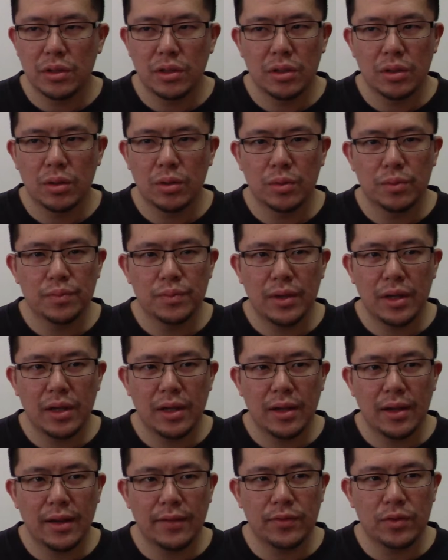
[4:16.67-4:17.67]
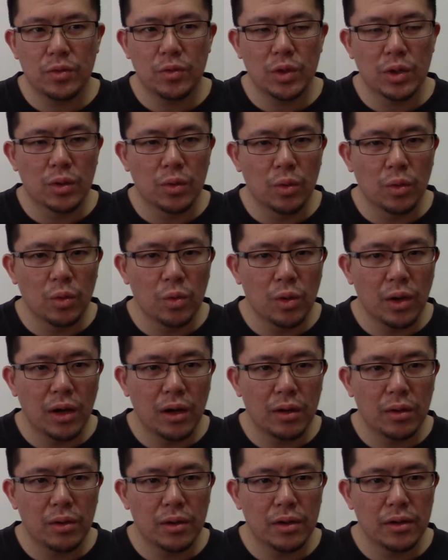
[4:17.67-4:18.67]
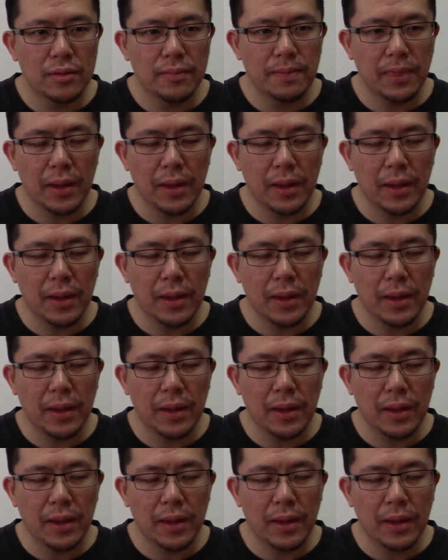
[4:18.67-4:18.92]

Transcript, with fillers: You know, after he grew out,